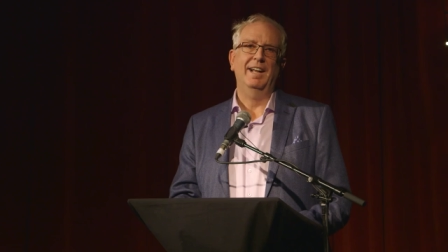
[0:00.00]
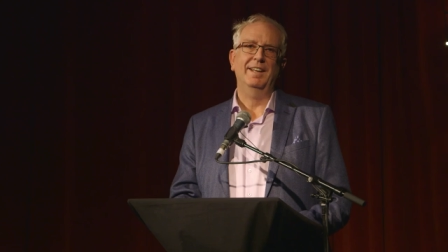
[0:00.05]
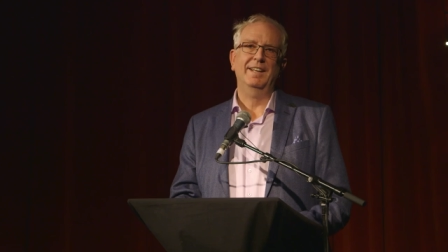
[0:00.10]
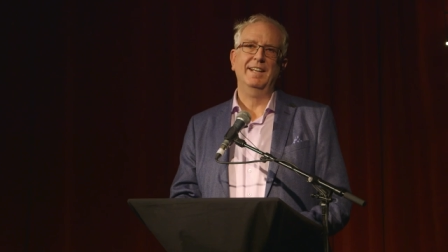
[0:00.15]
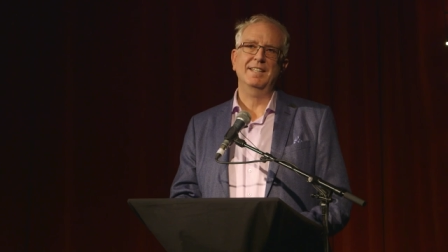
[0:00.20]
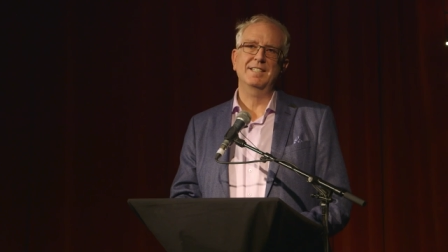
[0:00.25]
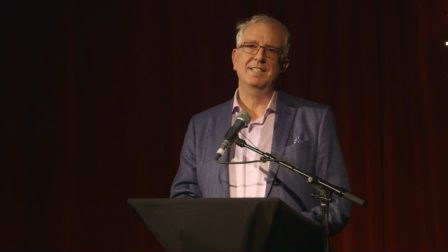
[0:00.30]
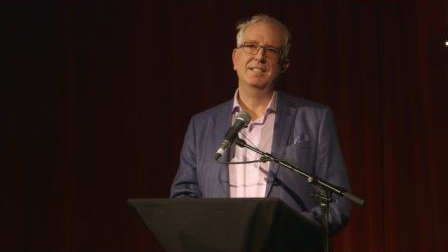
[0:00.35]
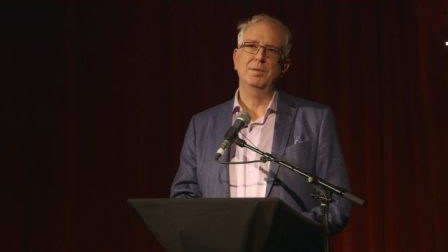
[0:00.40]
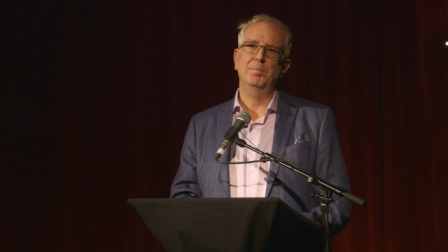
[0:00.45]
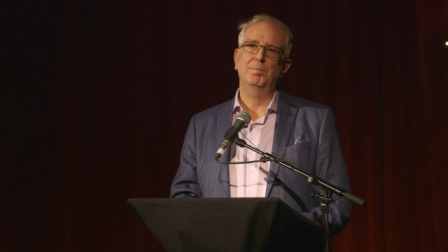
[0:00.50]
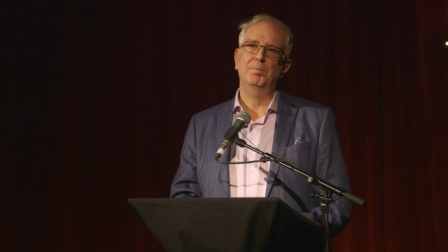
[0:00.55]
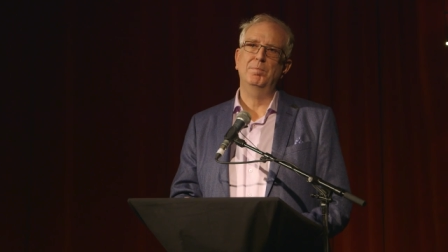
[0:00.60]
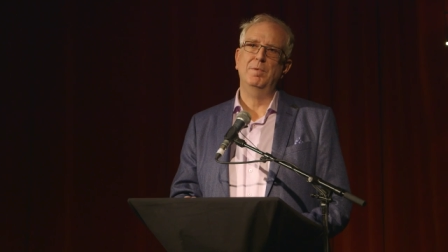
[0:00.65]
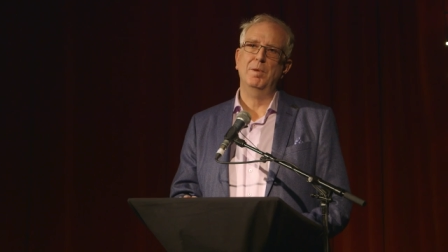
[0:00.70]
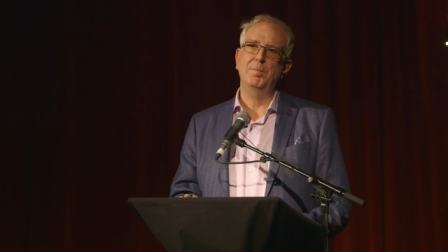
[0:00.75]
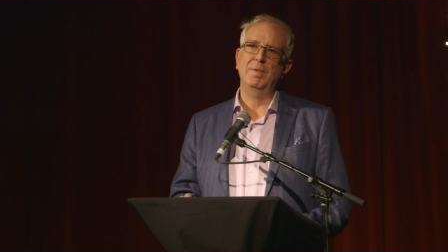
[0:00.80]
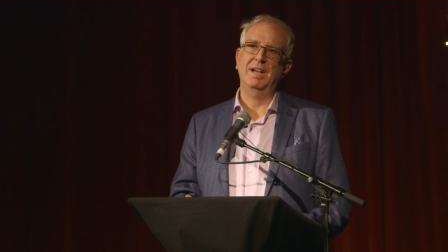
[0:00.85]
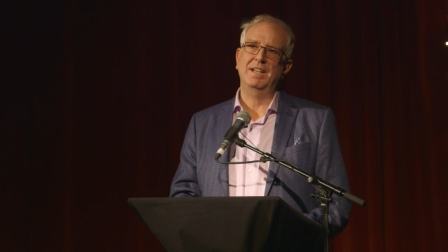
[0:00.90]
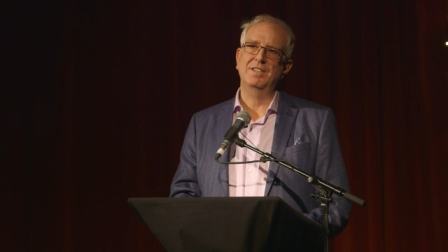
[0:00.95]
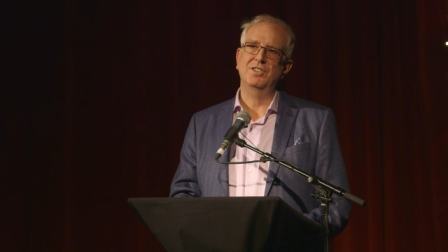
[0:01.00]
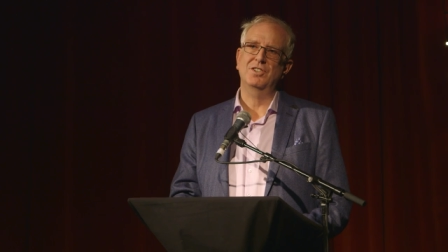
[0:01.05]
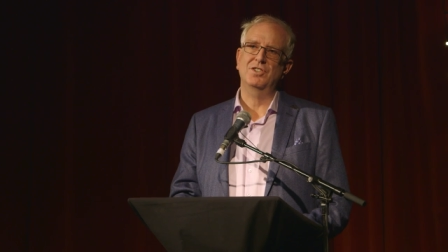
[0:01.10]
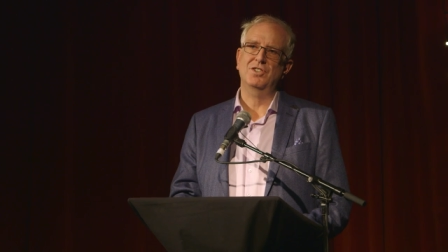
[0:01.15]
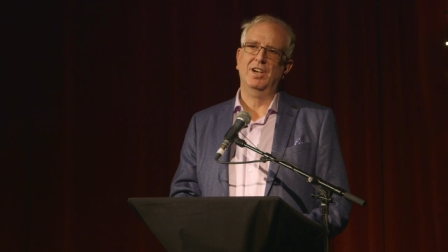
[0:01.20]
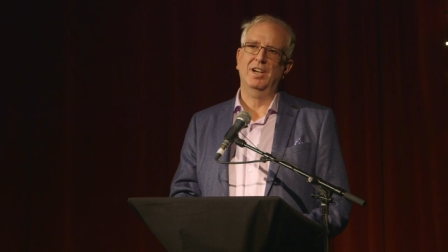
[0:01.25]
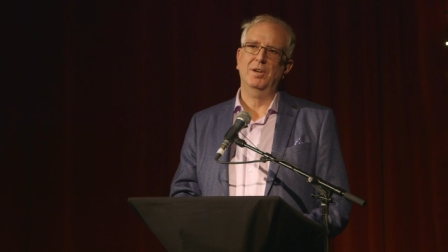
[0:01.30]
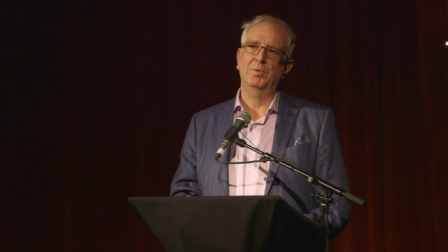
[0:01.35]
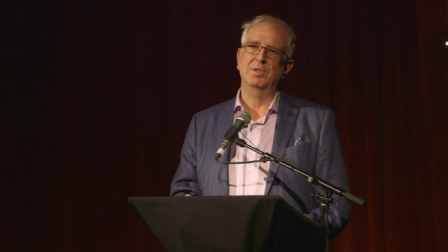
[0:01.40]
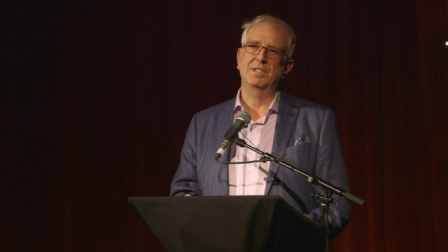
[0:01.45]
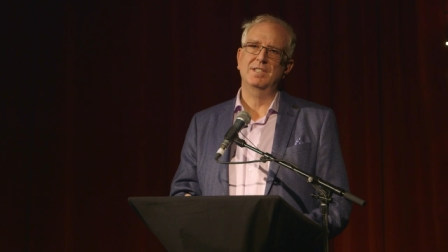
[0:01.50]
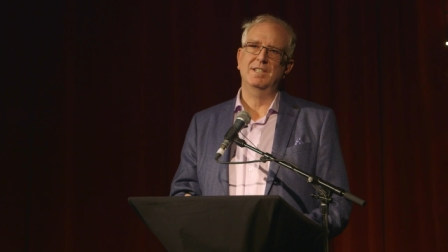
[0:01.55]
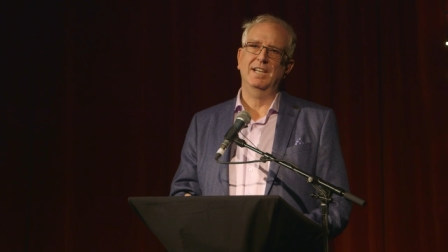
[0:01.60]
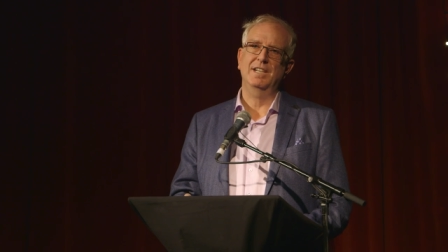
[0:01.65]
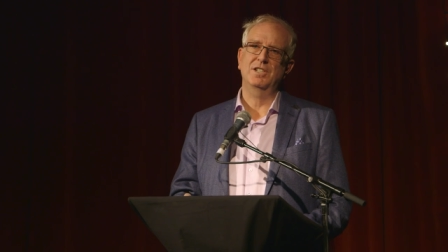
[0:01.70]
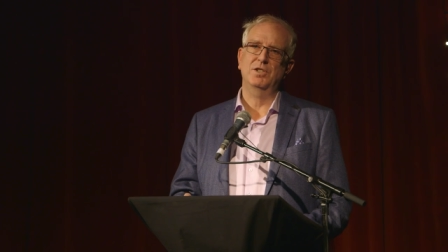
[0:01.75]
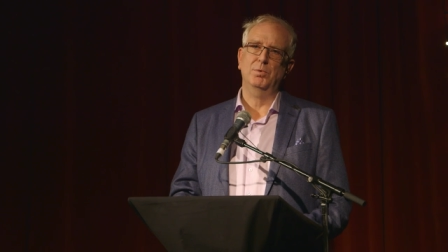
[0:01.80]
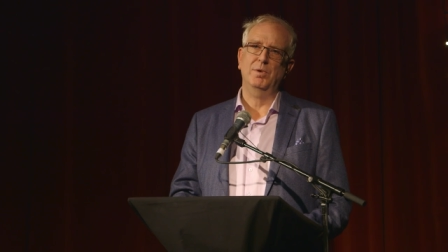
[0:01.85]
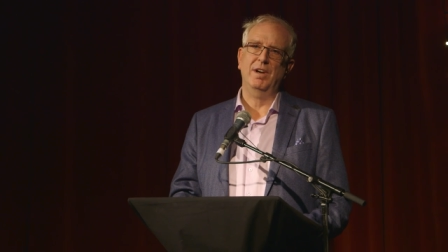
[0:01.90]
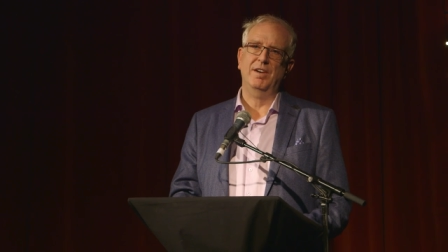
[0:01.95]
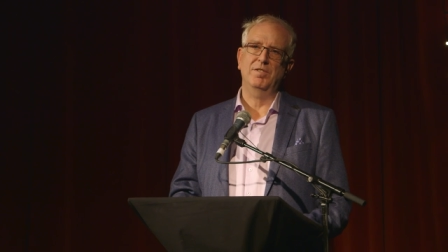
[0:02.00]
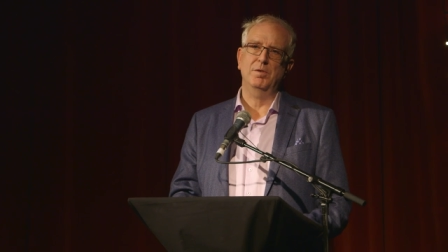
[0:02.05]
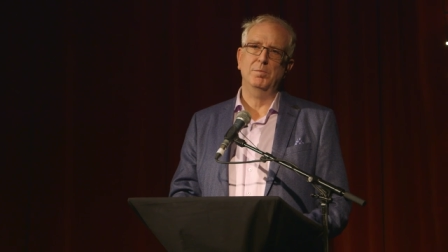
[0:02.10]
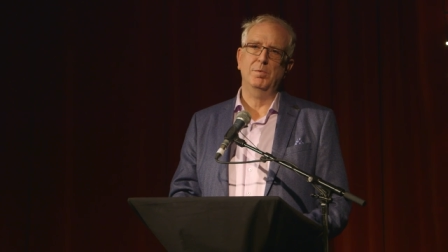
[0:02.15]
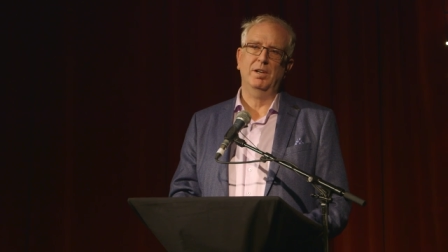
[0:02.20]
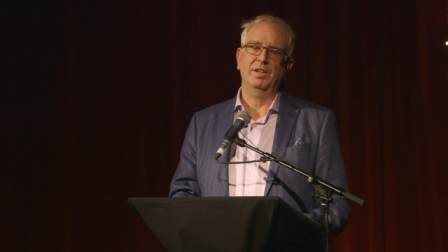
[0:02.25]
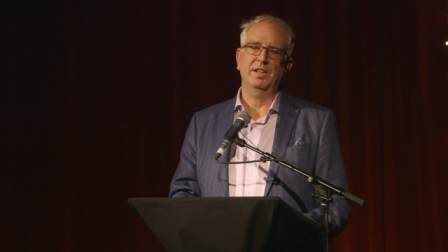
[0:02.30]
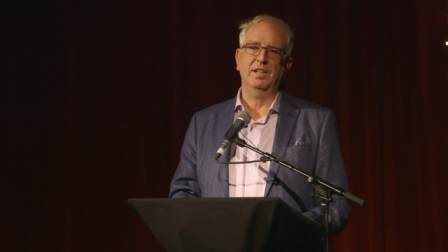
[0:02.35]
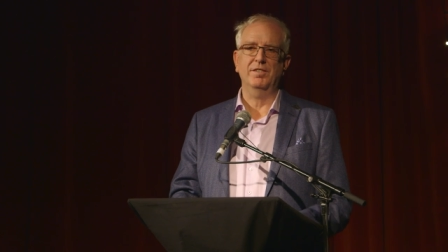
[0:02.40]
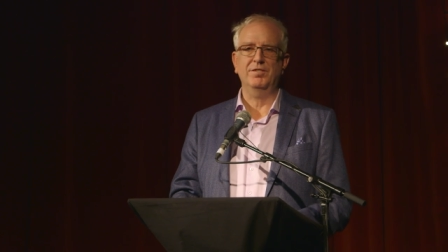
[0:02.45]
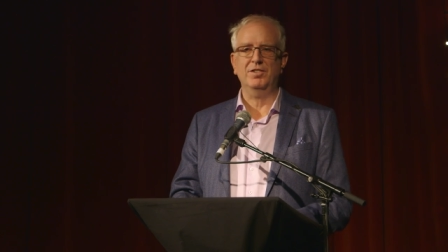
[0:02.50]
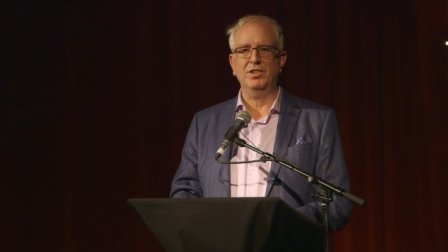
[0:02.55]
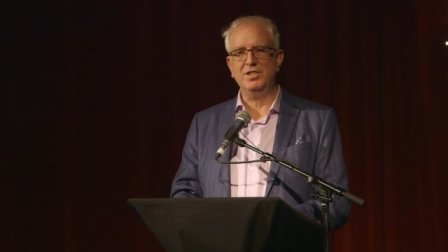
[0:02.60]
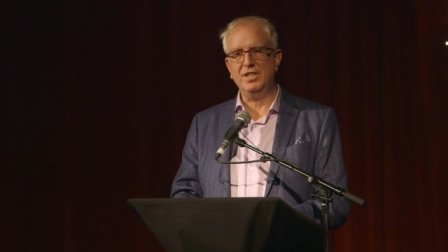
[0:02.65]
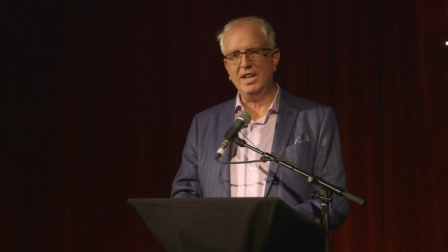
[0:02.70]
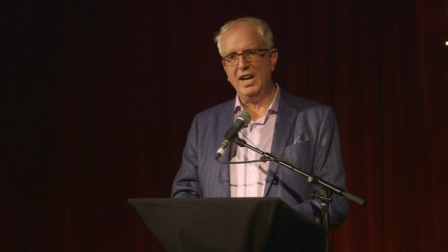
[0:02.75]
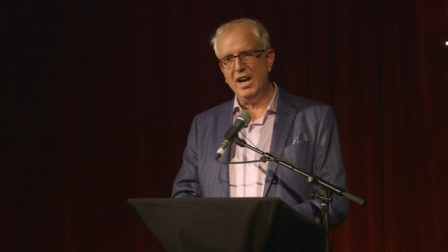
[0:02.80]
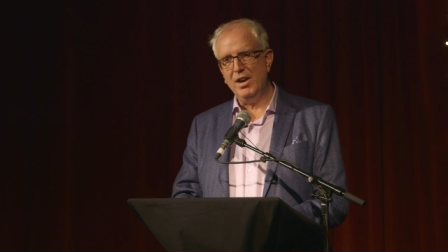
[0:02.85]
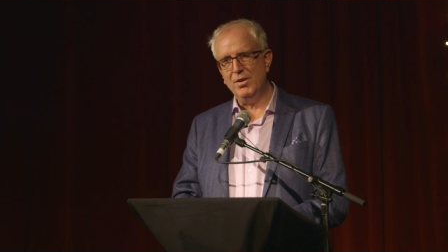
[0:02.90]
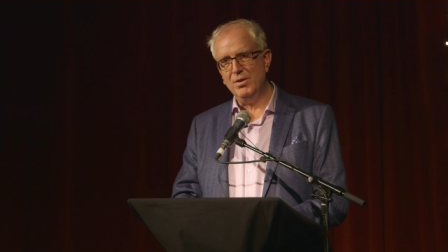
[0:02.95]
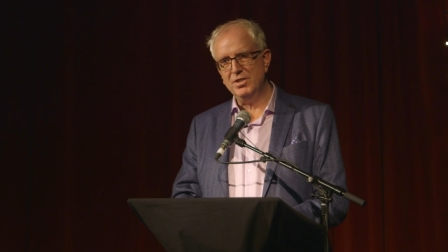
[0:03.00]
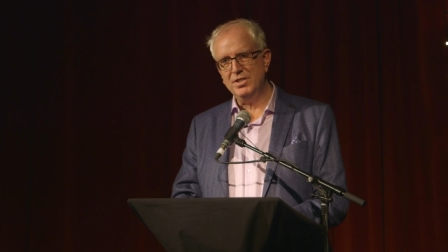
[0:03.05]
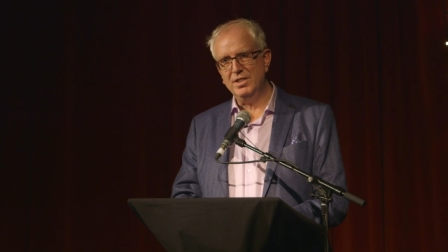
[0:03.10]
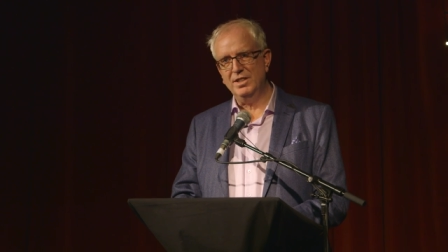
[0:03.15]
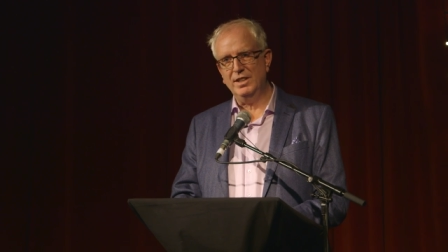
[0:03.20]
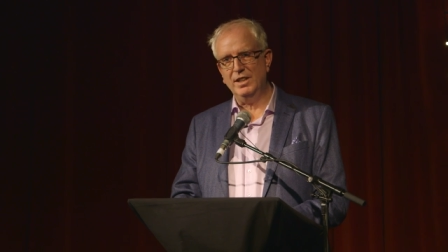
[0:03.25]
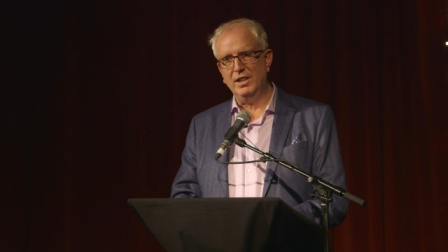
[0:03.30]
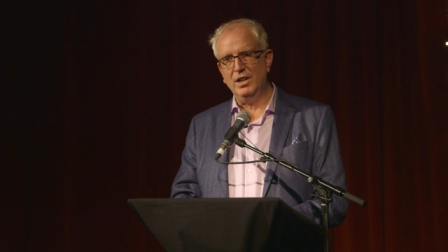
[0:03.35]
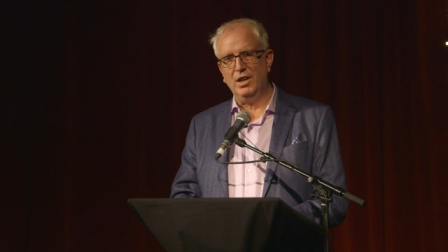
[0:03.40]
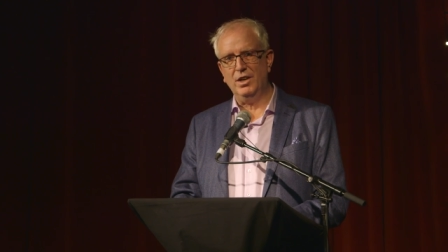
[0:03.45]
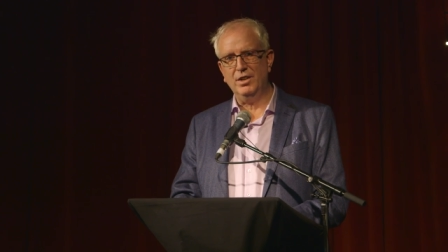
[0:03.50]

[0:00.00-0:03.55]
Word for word: And that's the, the message I would say to everybody. If there's carers in the